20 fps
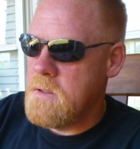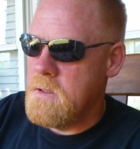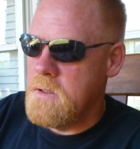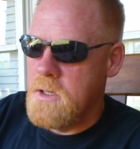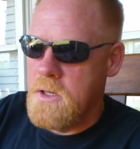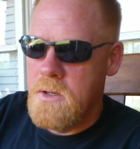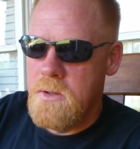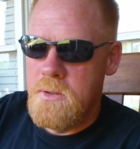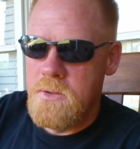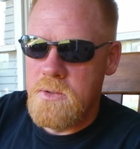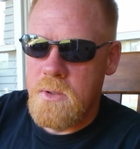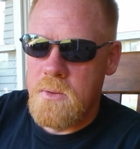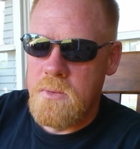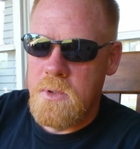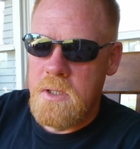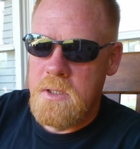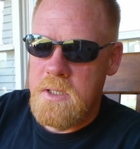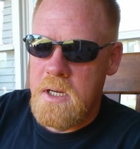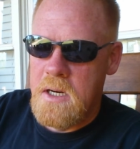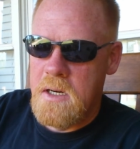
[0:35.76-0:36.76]
news on
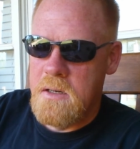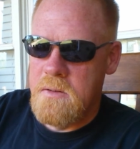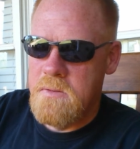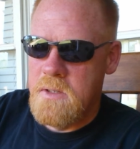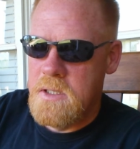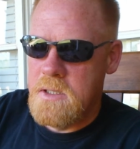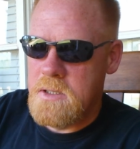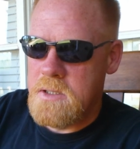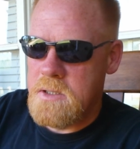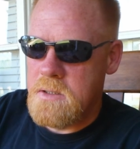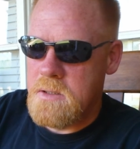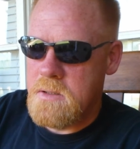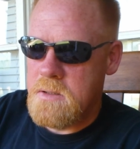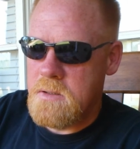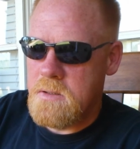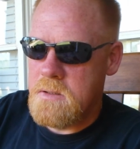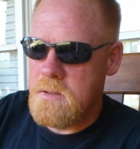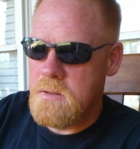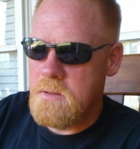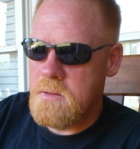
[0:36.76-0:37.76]
the television,
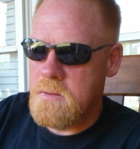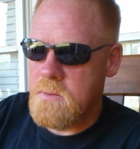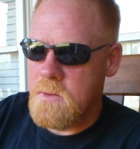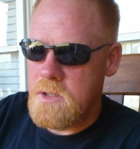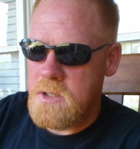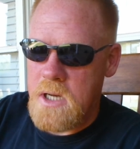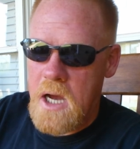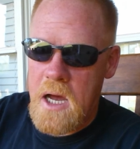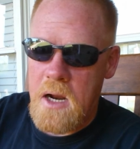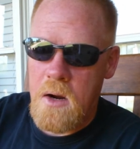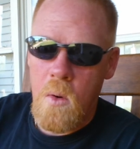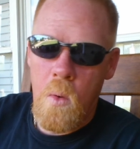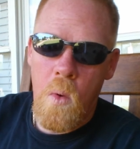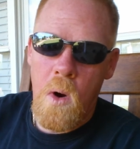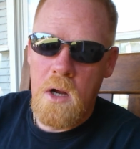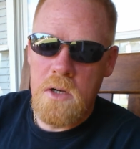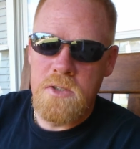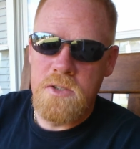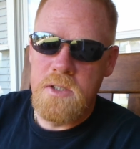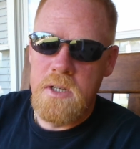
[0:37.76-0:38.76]
which I don't
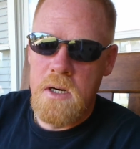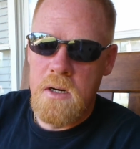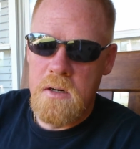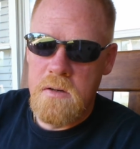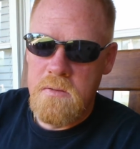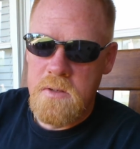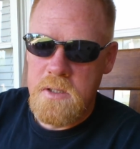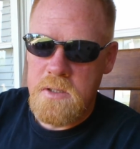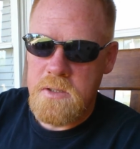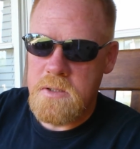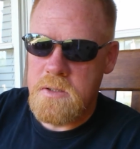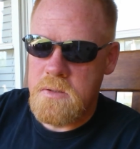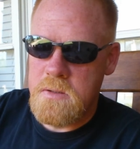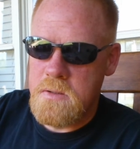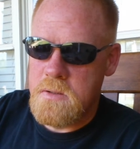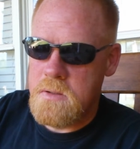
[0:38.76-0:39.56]
watch television,